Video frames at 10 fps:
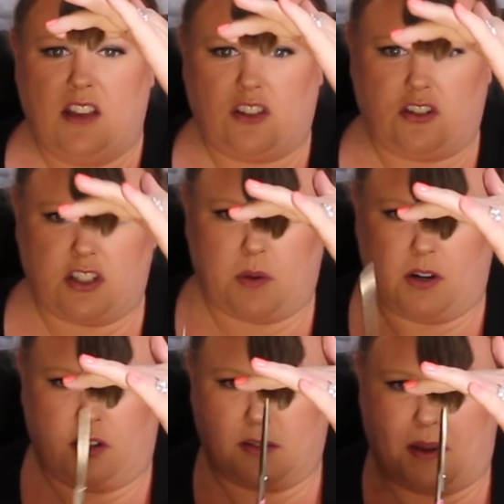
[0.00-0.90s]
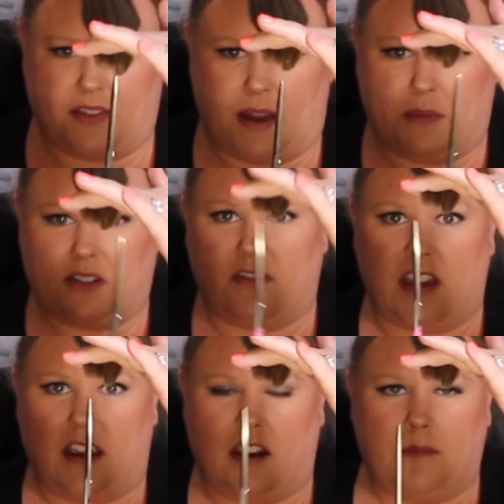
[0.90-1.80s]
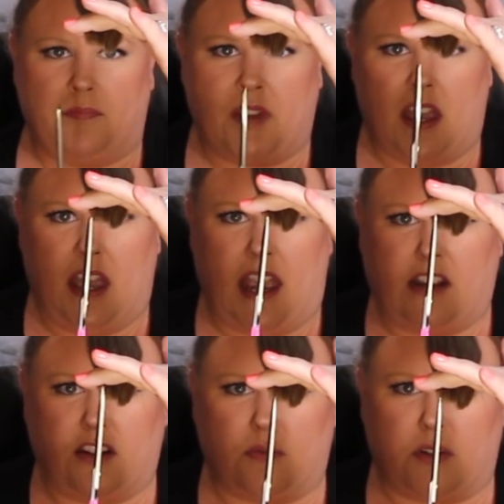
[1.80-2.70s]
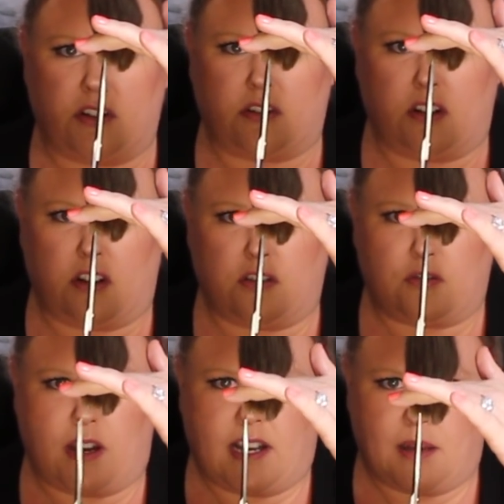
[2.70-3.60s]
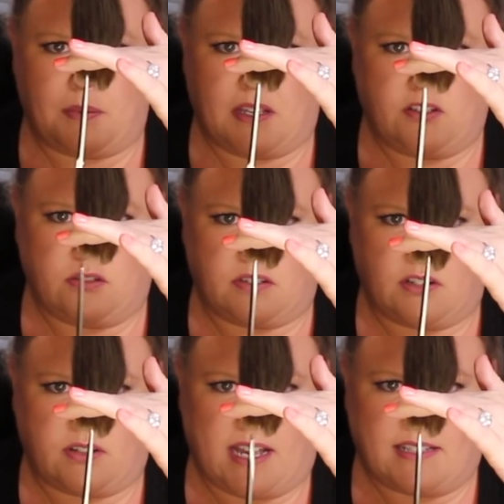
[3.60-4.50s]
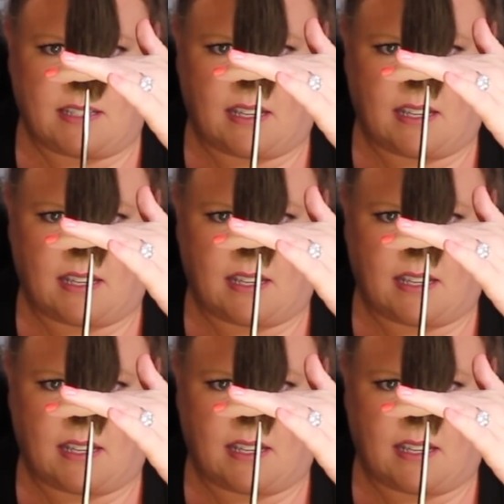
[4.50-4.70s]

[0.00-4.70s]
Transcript: So just want to hold about that much of the hair, and we're just going to go straight up and do little cuts